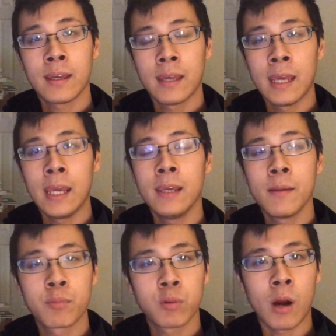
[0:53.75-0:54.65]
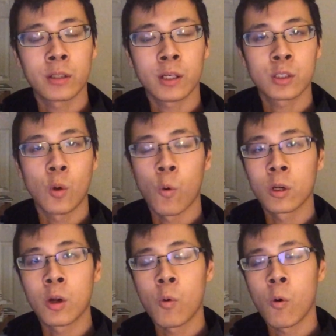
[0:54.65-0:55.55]
a product or
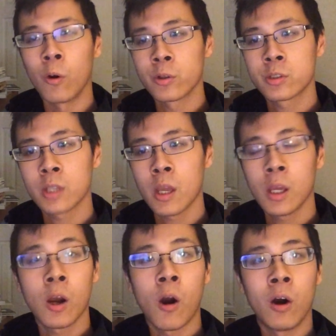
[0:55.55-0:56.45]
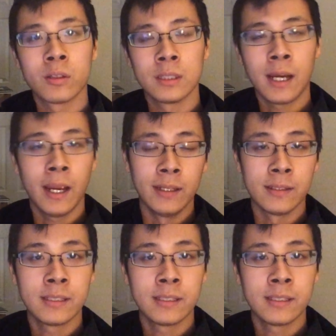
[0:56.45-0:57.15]
course online,